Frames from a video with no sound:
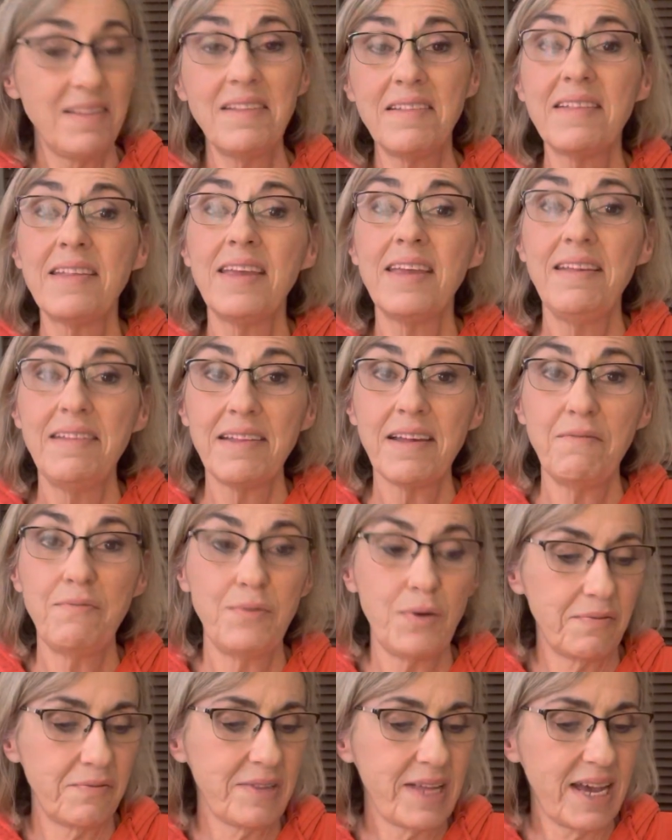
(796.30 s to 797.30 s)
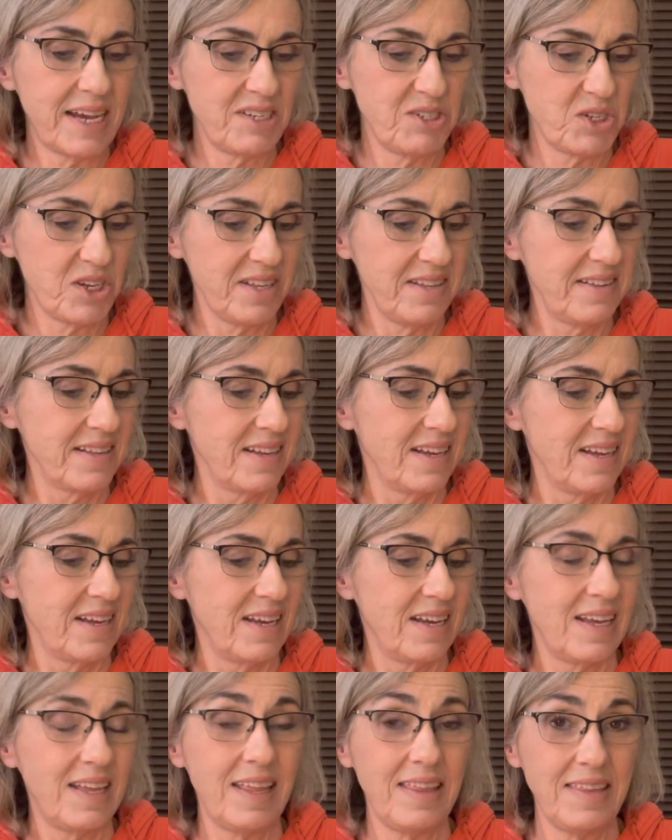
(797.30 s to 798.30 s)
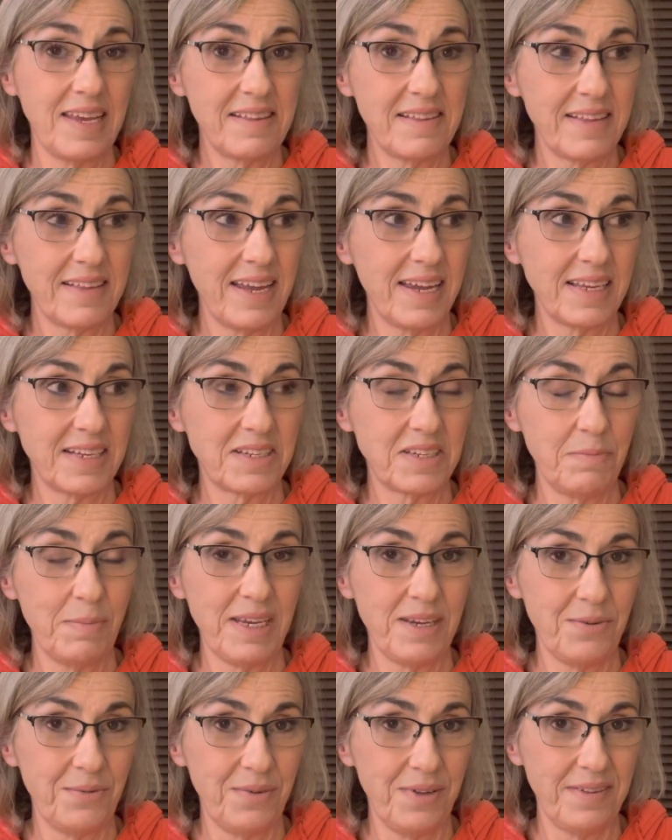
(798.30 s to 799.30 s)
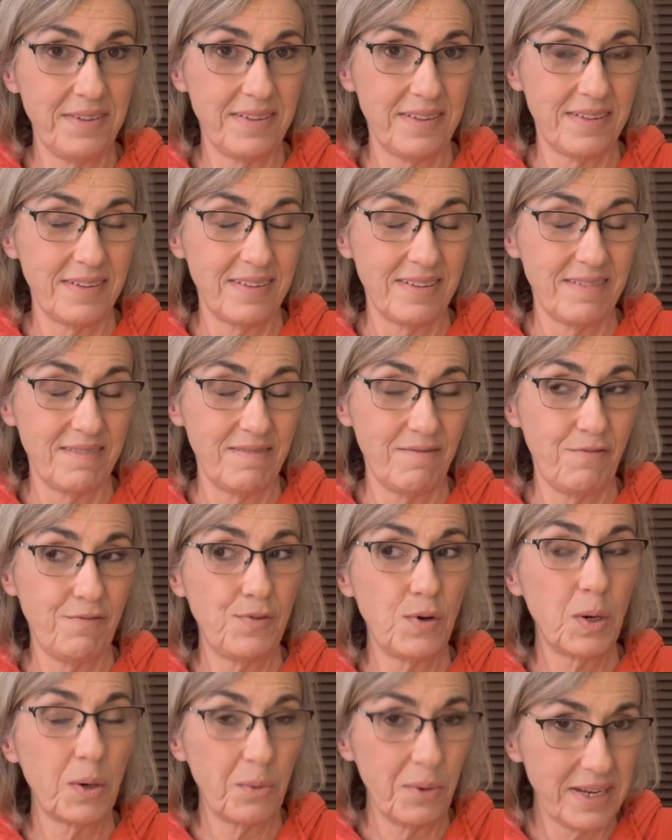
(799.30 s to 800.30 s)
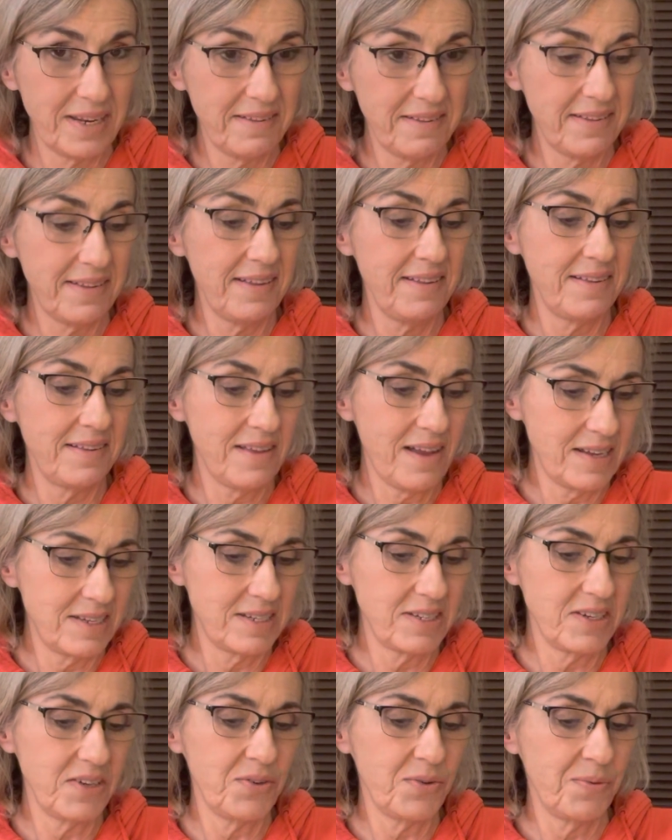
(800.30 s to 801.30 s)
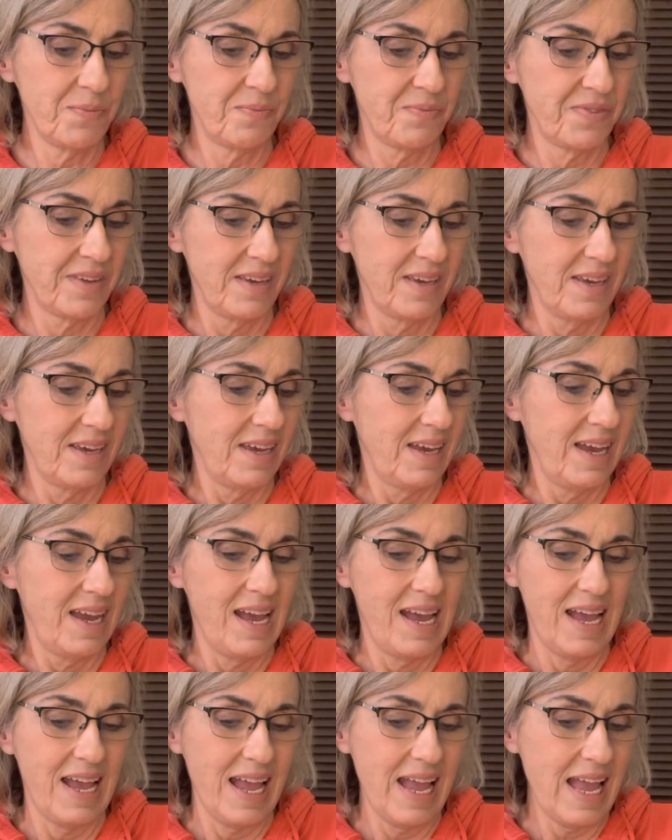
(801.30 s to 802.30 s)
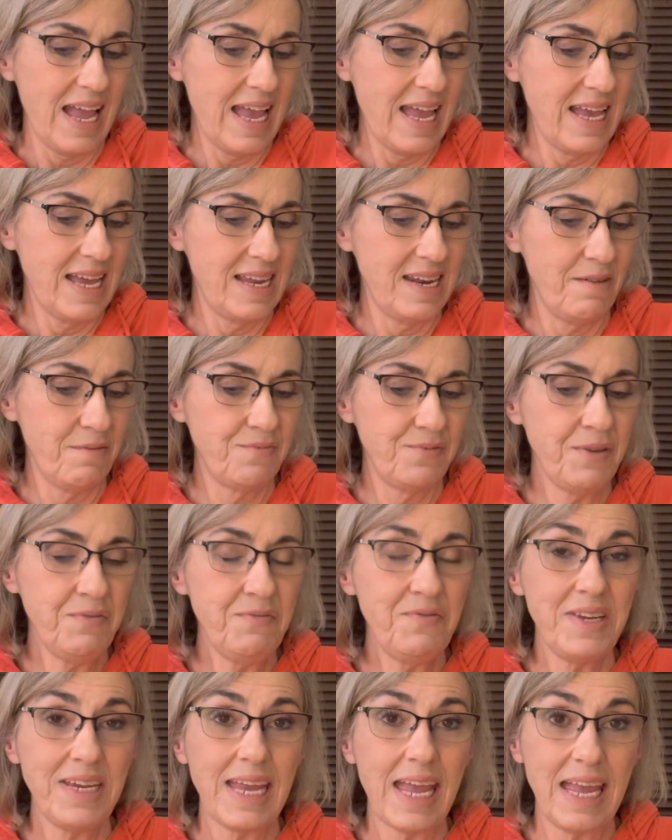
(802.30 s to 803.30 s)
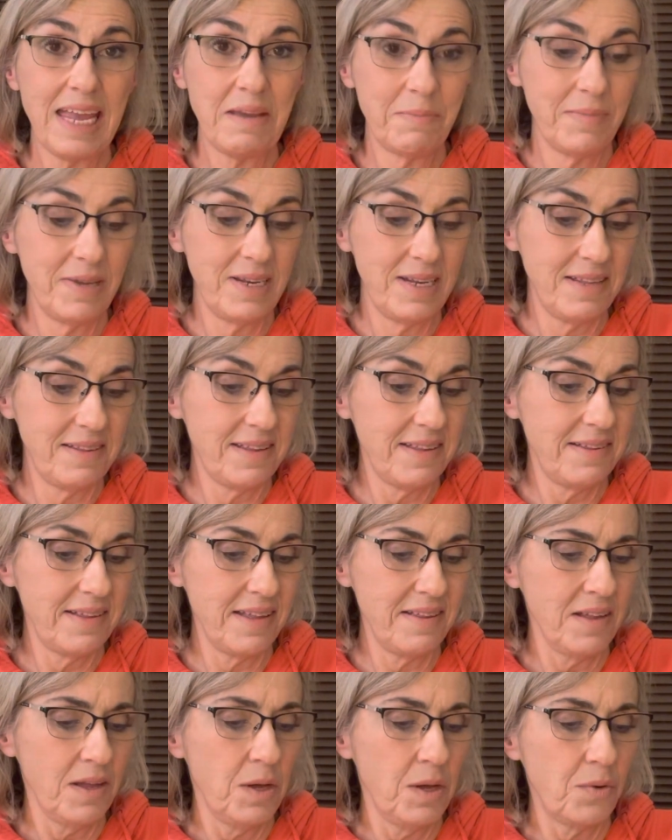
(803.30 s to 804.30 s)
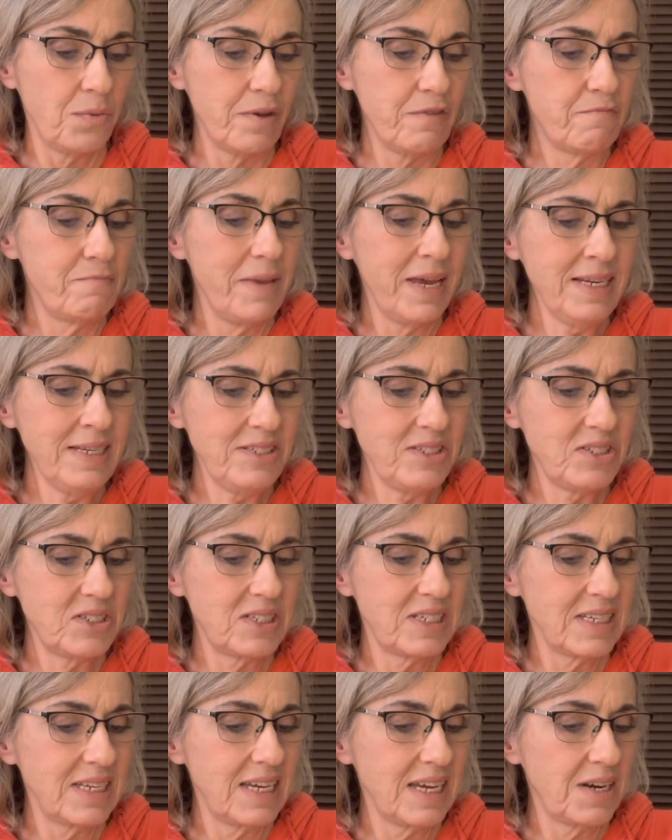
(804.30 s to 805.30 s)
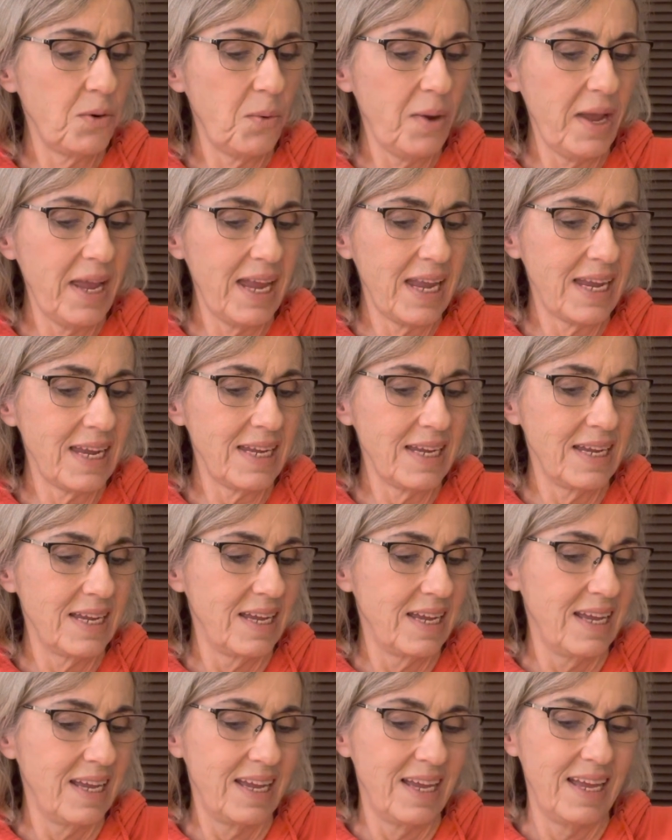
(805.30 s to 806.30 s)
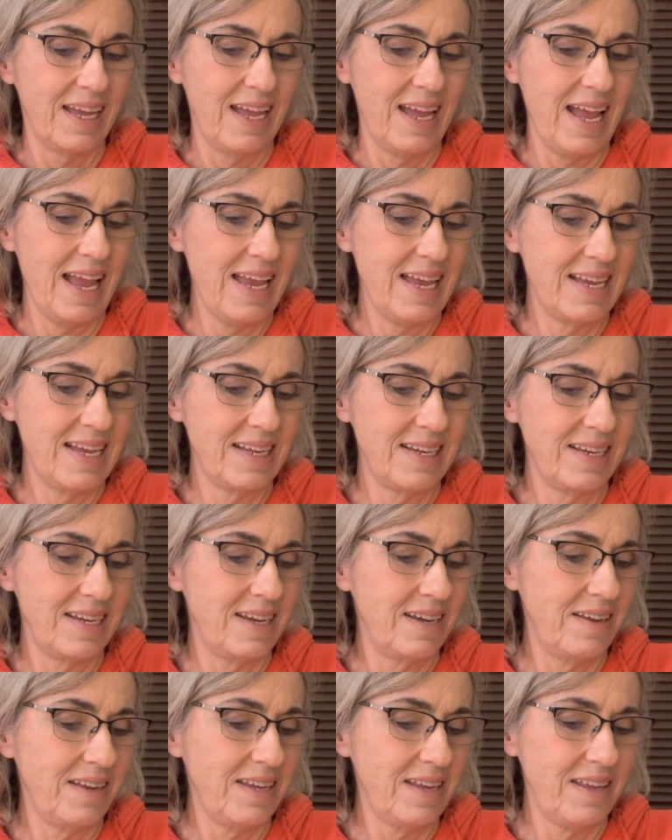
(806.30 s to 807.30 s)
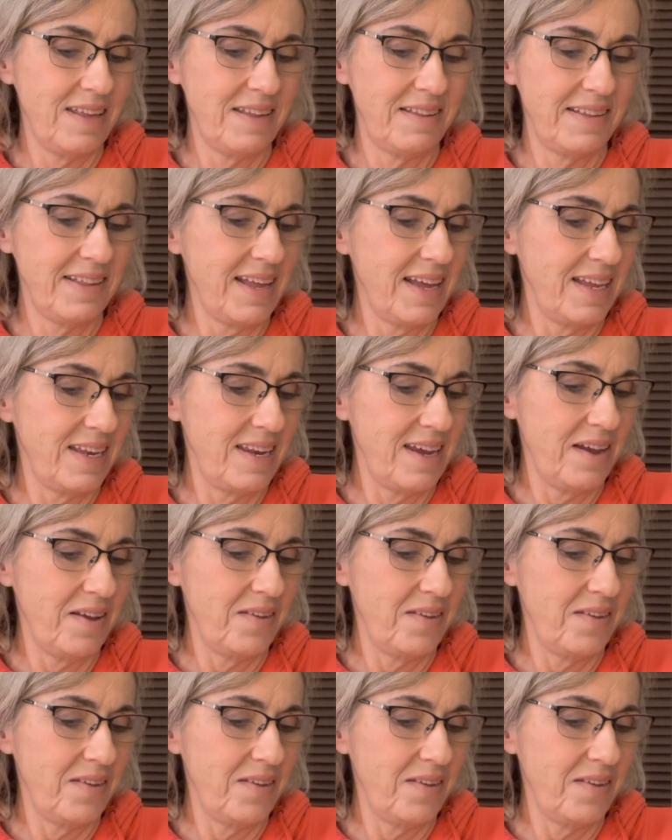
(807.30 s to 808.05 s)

he said 4 flashes, and that's like, to me, it was 4 witnesses, not 2. And at 58 minutes, he says, we've managed to get away. And he said,